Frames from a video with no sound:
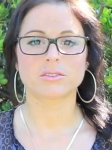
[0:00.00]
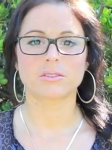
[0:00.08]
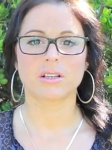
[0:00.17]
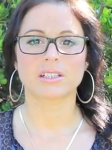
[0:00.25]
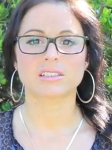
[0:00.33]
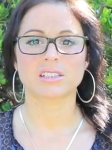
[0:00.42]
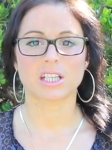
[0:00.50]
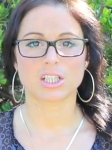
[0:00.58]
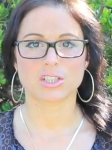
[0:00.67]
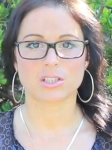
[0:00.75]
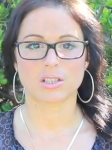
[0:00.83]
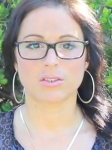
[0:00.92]

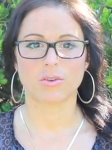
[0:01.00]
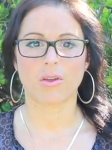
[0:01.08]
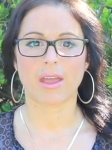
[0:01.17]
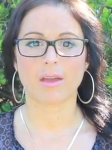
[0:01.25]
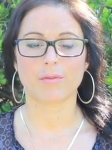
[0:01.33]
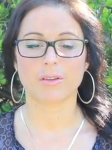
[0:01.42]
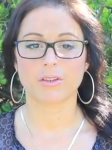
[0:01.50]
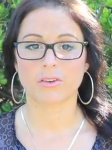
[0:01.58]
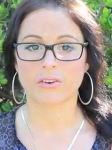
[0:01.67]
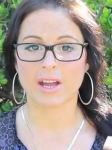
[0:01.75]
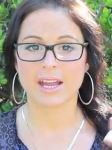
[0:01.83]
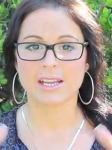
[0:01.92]
relaxation you have in
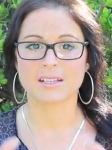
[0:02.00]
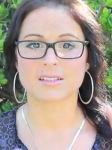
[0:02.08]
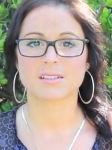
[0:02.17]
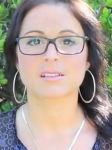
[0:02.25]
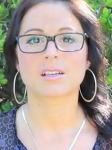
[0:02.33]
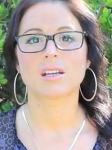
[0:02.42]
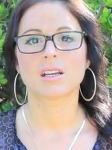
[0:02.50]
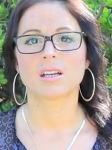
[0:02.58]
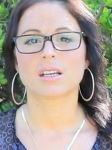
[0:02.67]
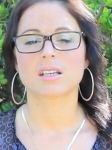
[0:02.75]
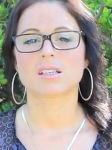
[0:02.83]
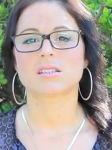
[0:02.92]
your eyes
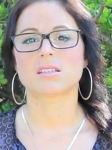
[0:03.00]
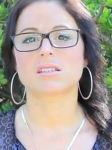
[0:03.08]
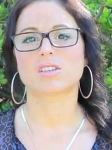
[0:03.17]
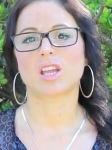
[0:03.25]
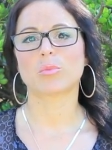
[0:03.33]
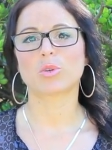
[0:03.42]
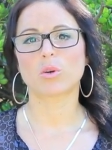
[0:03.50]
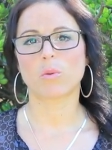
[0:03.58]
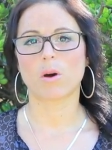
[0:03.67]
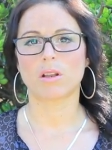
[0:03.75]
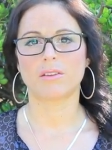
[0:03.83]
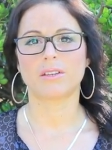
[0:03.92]
it's the same
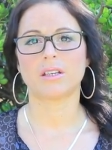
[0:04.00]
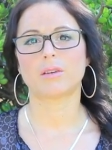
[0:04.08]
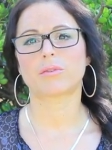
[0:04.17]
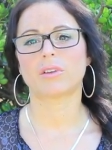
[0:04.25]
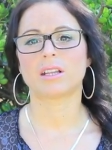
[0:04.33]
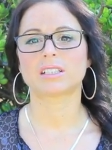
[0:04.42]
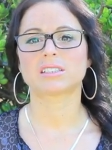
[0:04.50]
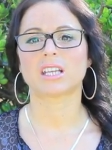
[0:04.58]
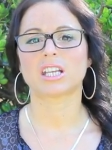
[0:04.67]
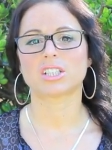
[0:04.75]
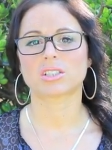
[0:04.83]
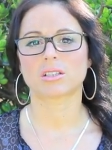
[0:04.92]
quality of
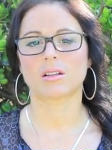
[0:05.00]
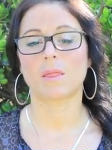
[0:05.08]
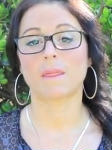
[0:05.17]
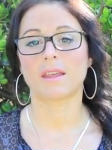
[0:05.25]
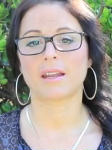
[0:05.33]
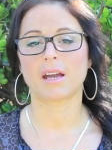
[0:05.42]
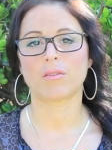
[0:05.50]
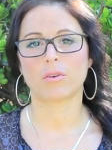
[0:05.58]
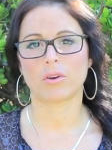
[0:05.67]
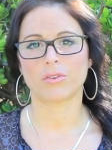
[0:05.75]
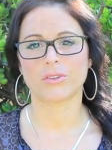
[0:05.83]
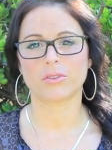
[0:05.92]
relaxation that I
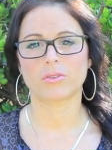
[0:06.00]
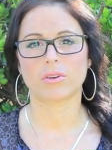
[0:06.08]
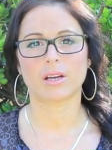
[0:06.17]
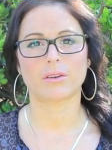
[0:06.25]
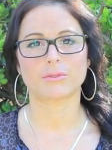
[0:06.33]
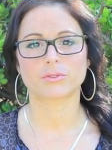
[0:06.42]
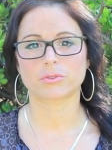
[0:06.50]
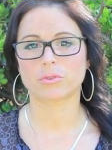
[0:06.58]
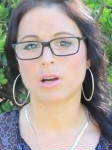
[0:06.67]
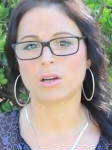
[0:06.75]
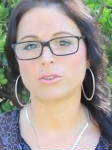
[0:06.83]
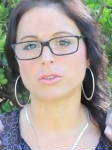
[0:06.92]
want you to have
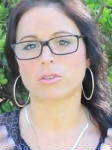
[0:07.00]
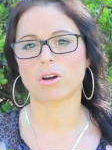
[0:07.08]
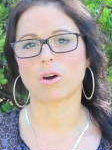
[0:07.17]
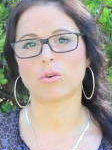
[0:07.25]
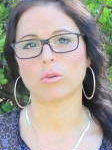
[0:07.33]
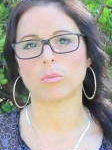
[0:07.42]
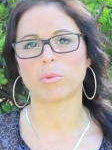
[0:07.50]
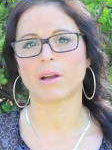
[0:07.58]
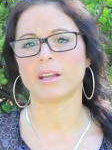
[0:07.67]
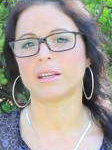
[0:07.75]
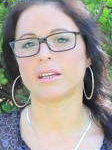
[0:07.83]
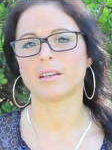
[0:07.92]
throughout your whole
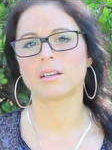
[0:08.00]
body.